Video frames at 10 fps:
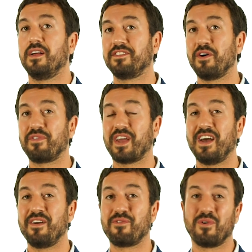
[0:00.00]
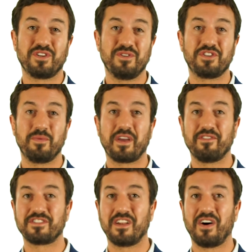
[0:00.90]
Don't forget, if you're on YouTube, give
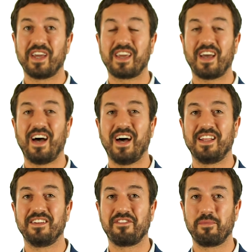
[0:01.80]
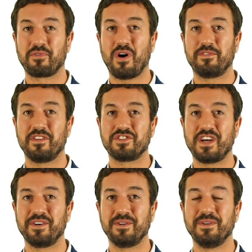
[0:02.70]
us a like and subscribe to the
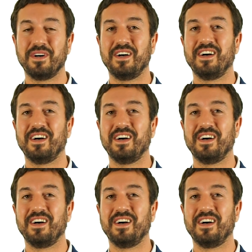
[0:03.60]
channel.